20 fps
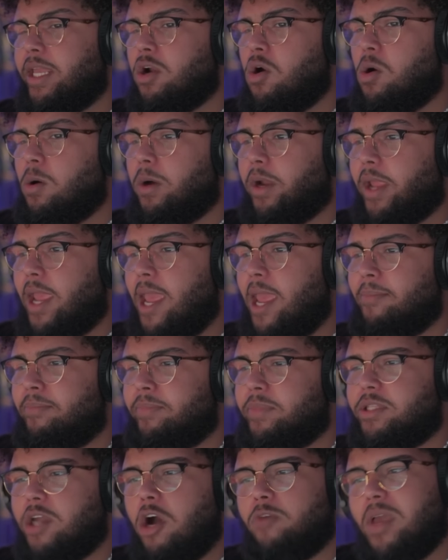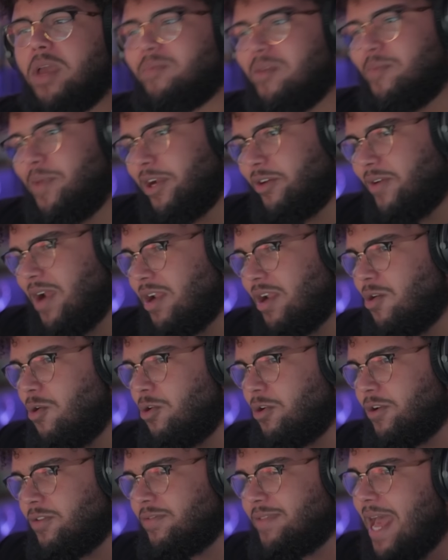in a horror game? Don't make me peek around the
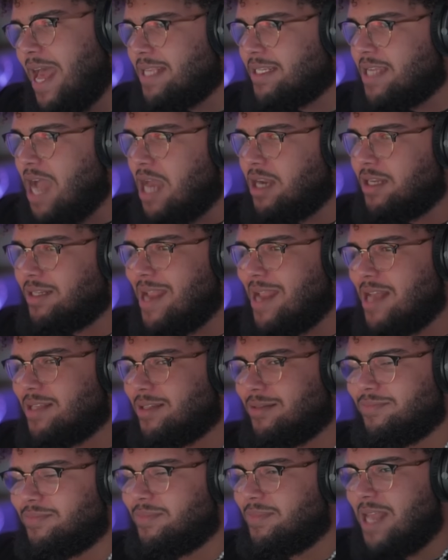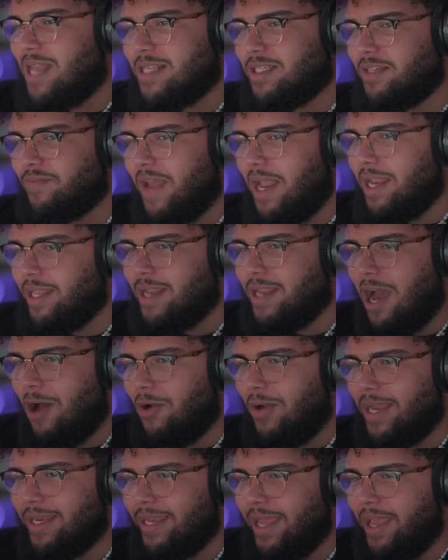corner. That's kind of, that's, that's invalid. I
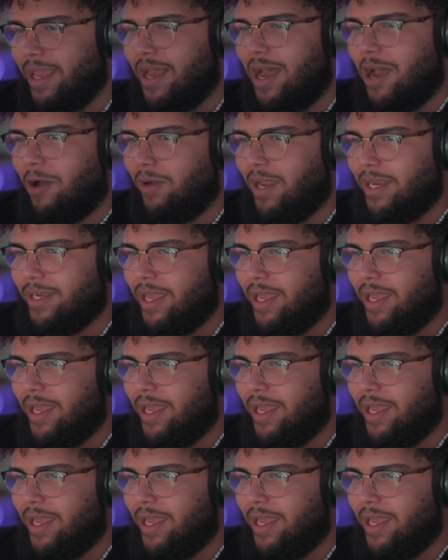don't like that. I don't like